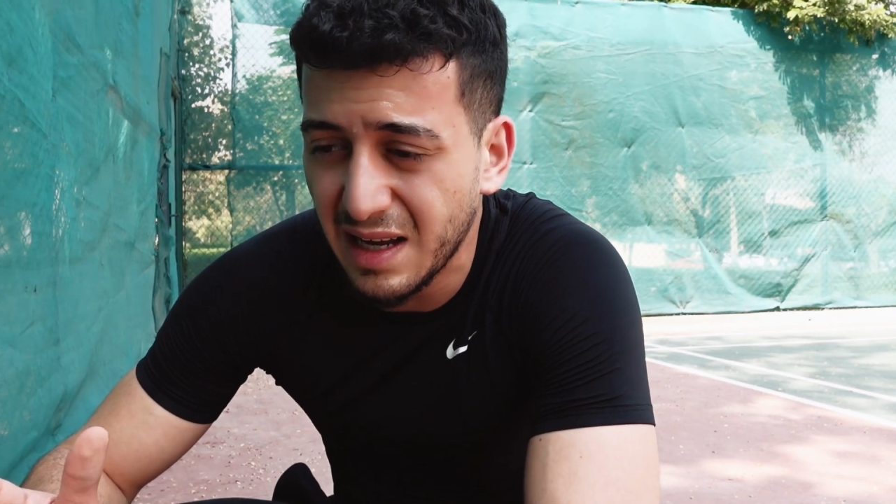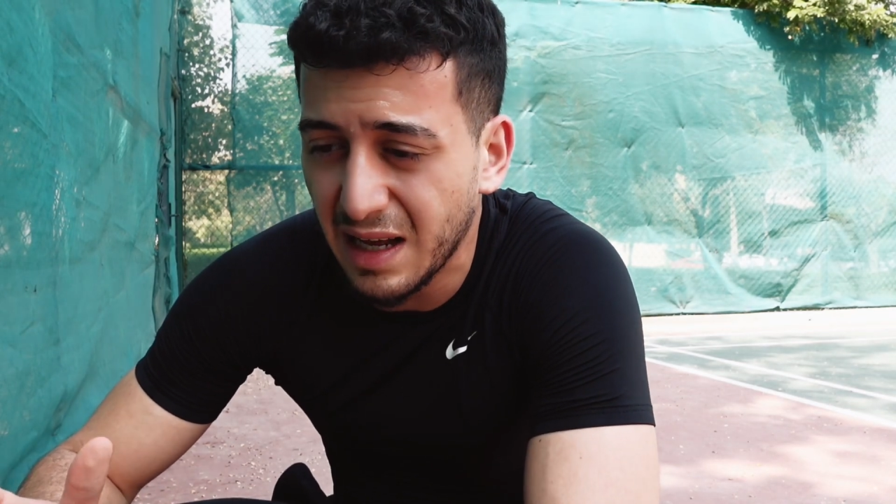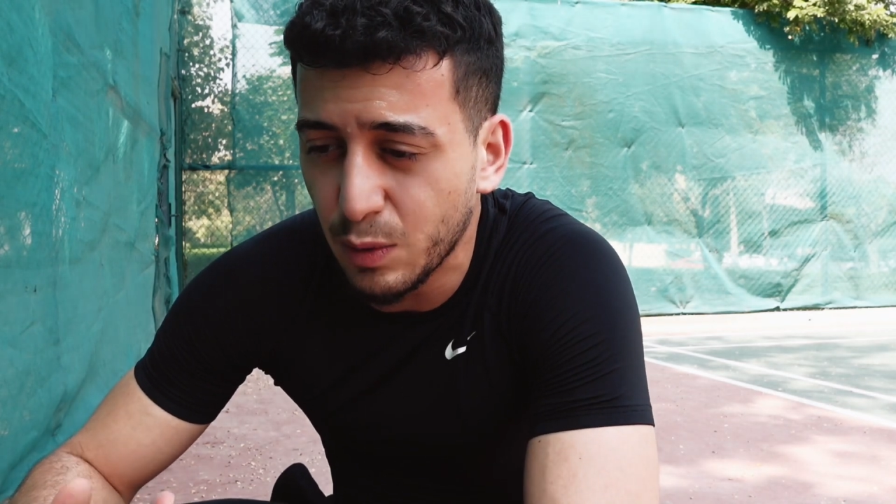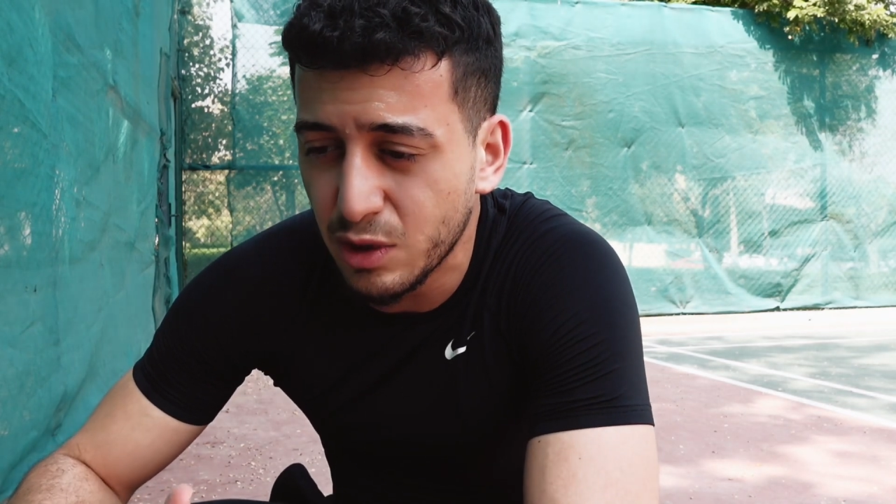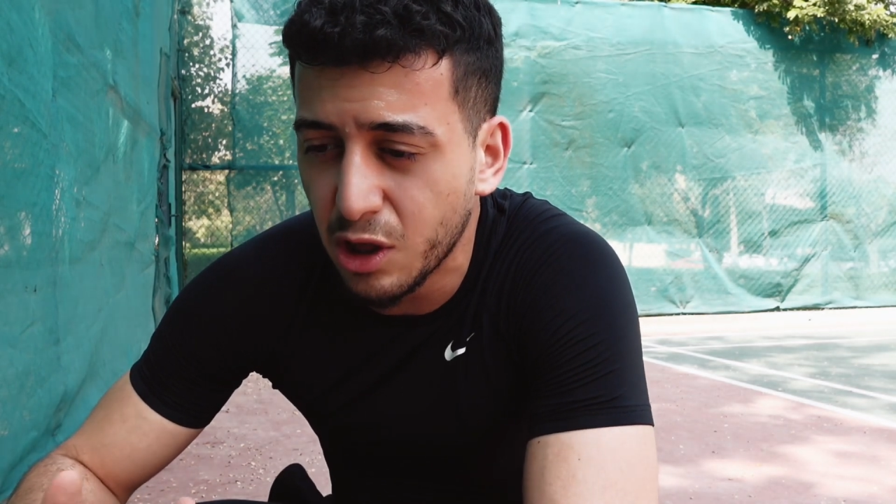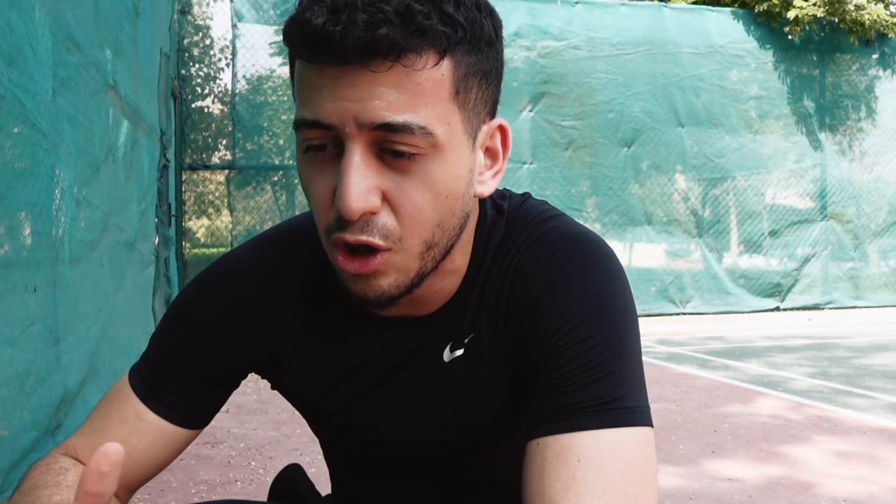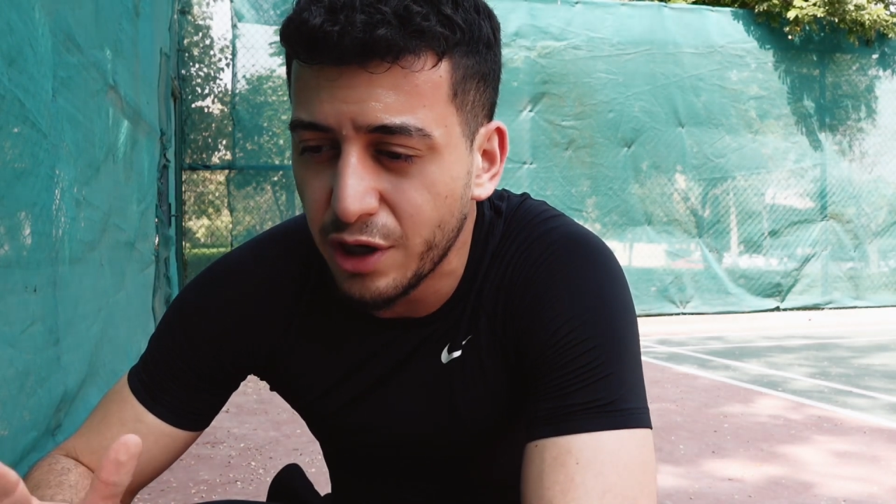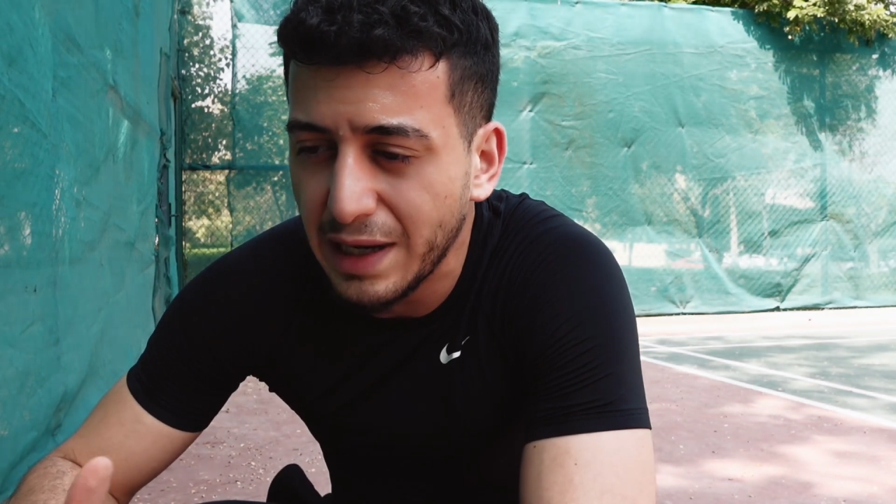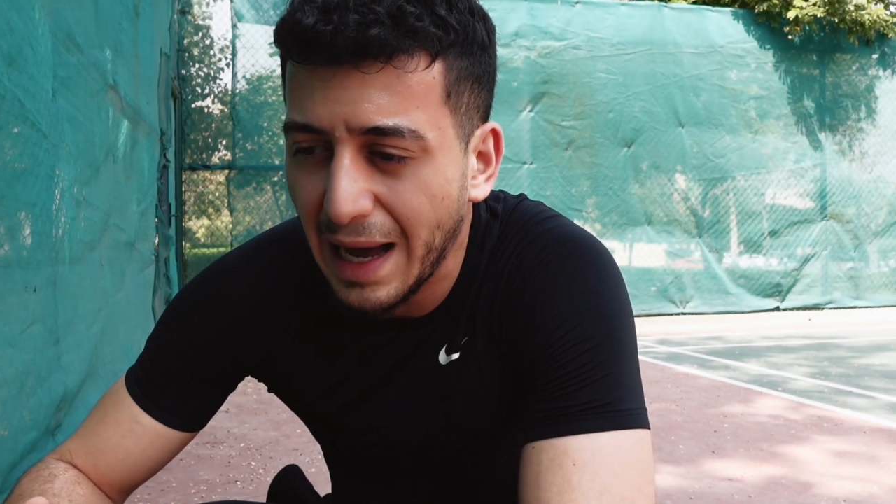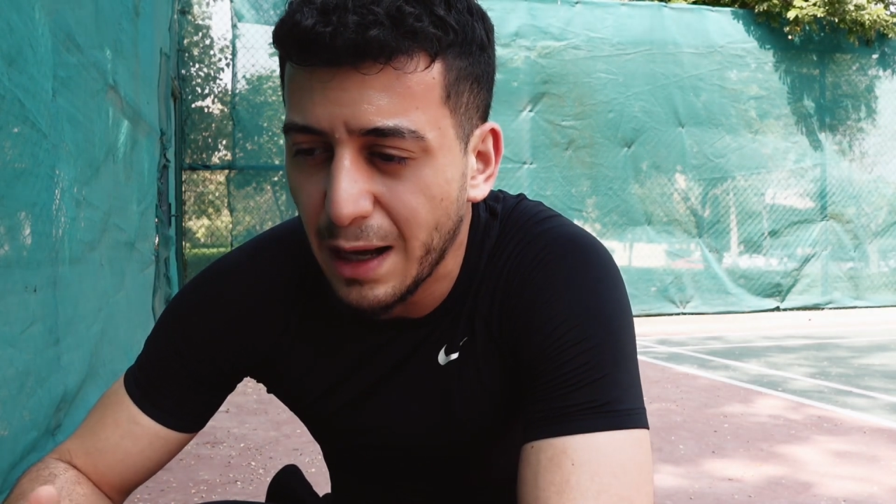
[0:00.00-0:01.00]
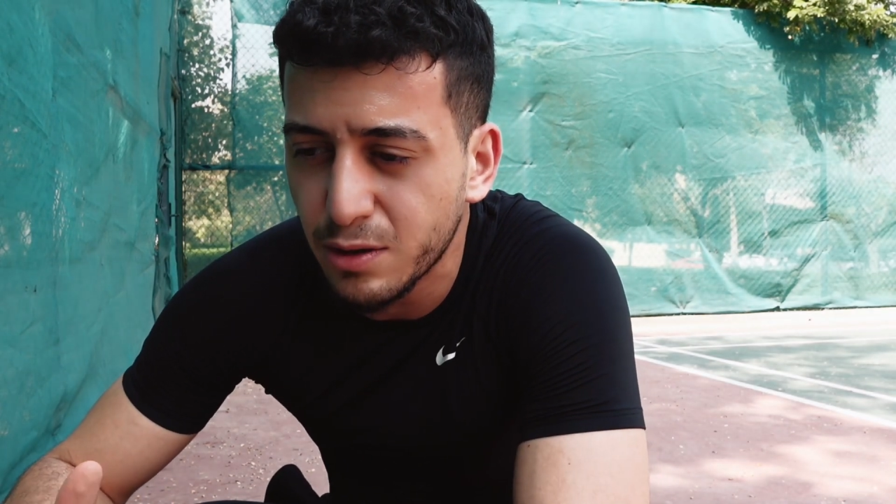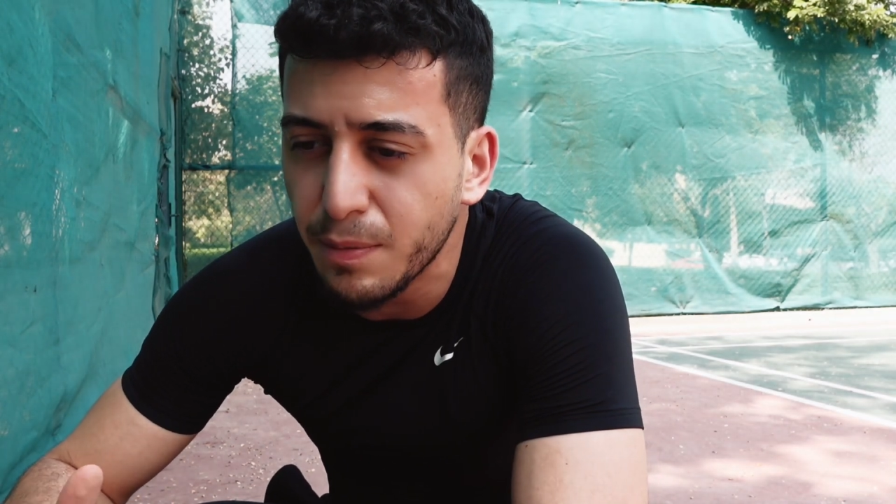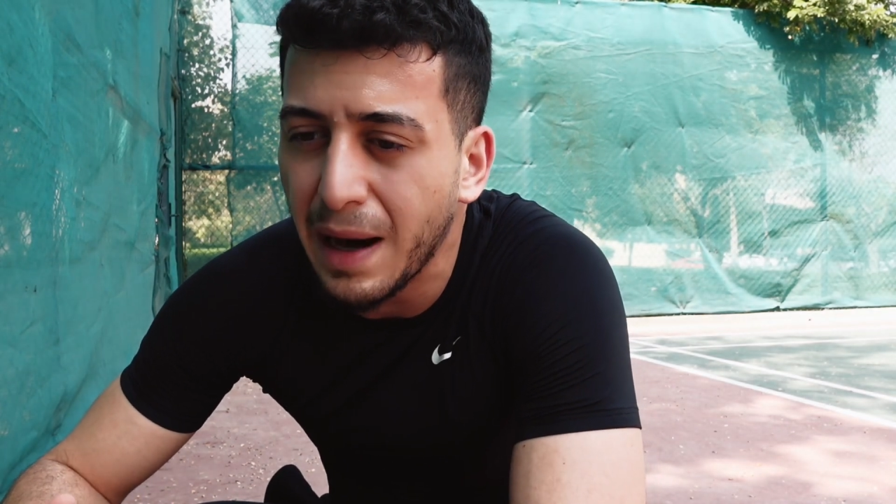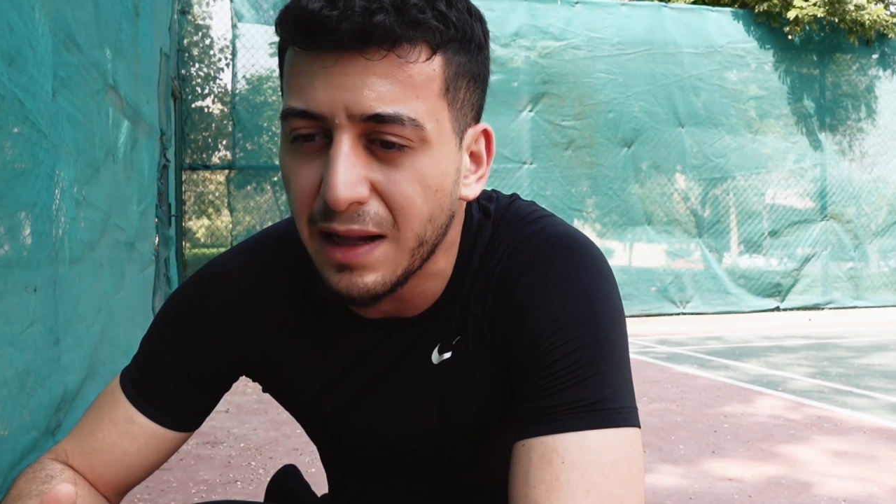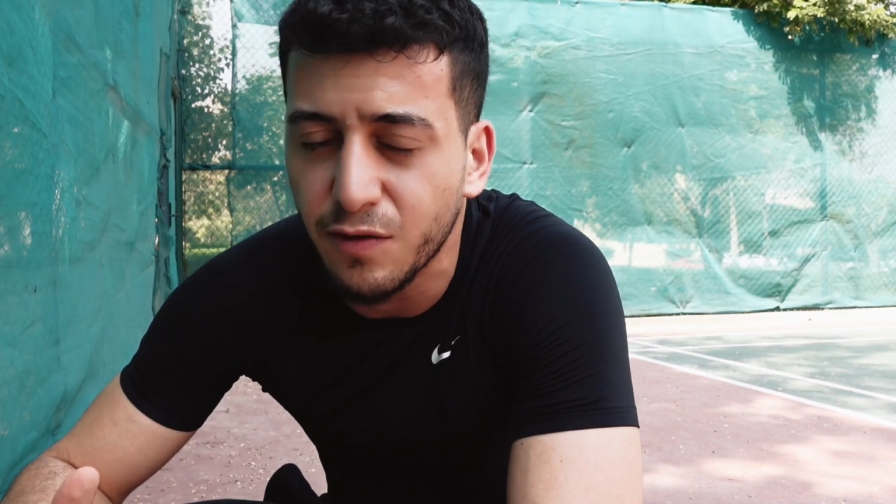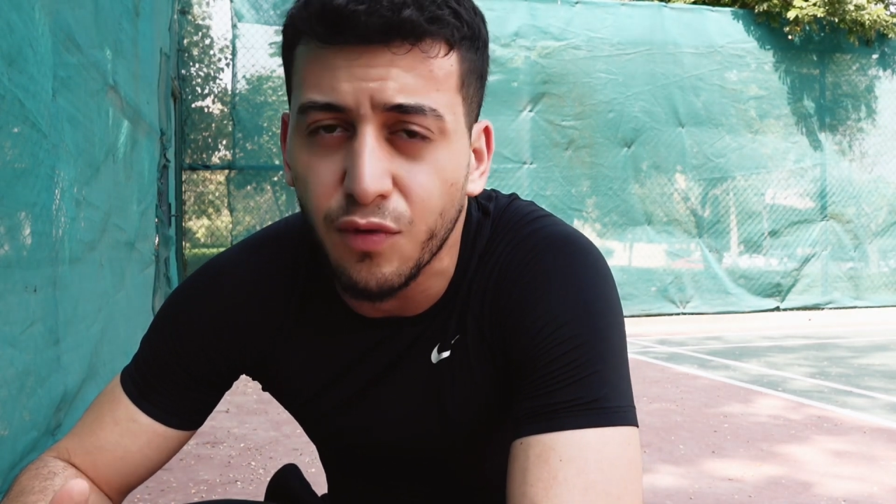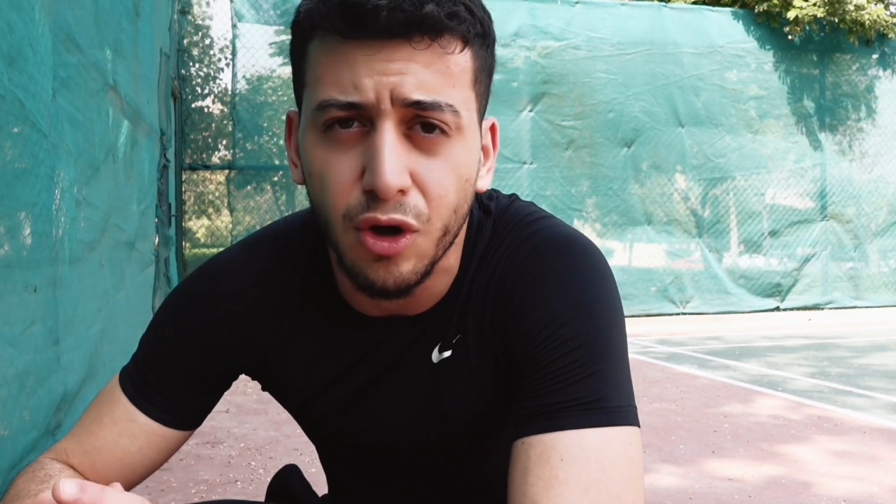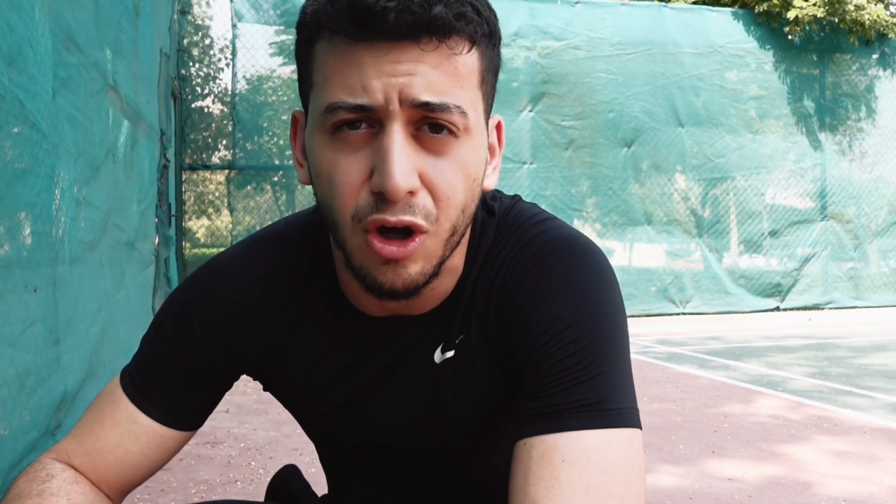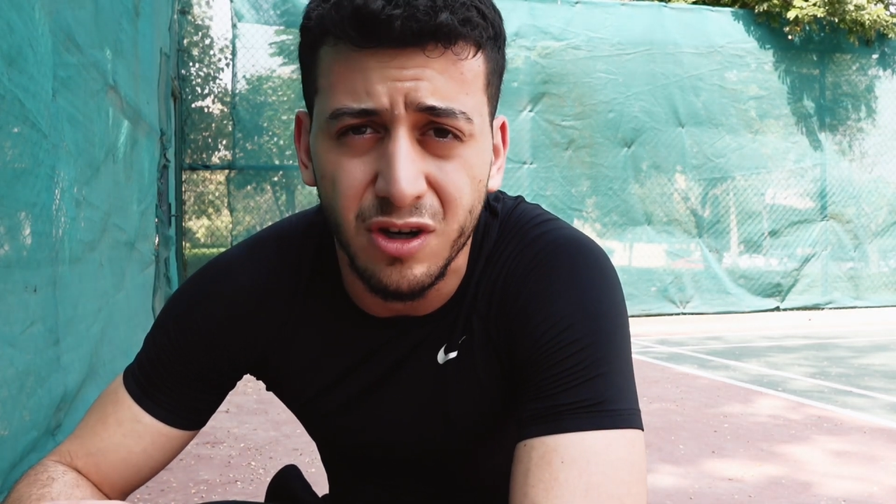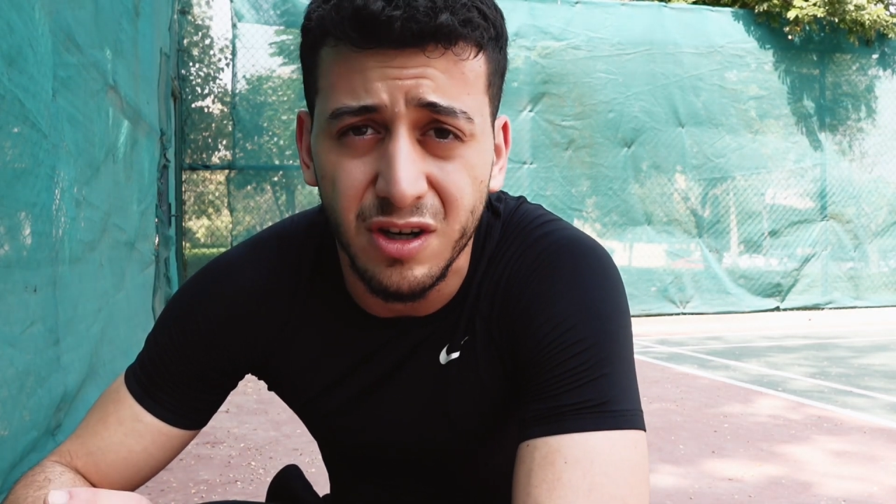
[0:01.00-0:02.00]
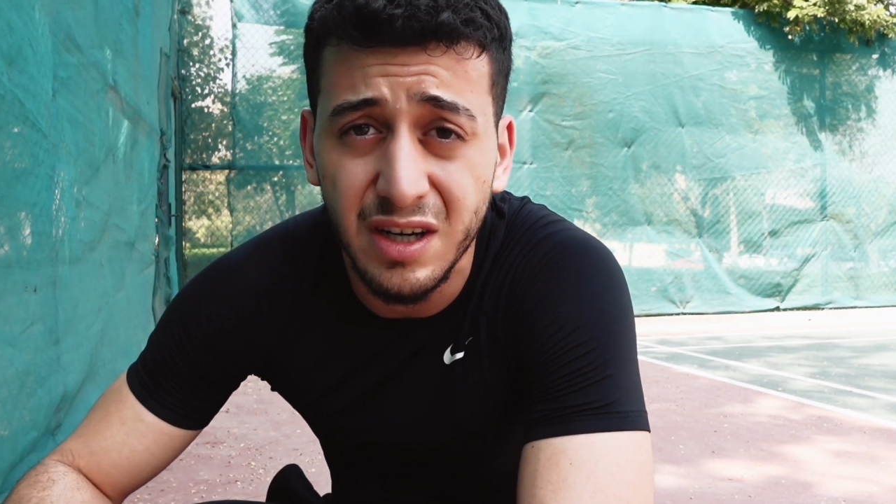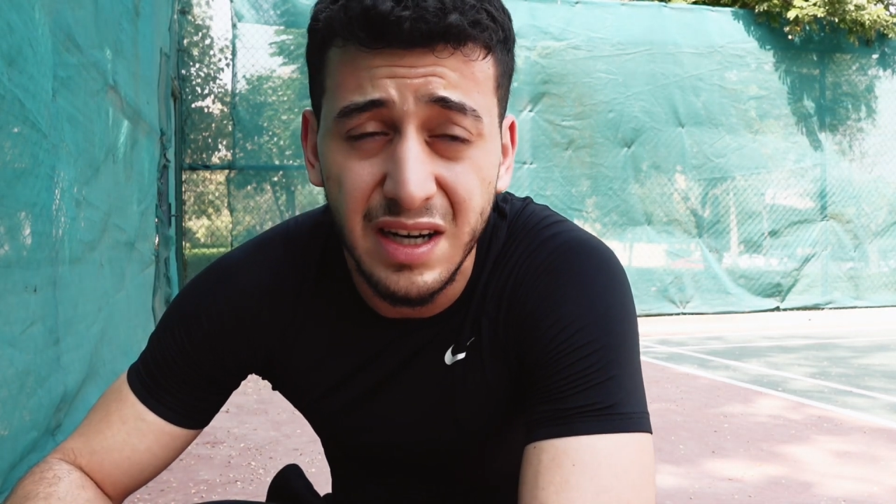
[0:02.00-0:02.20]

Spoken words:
and I was learning how to balance for longer.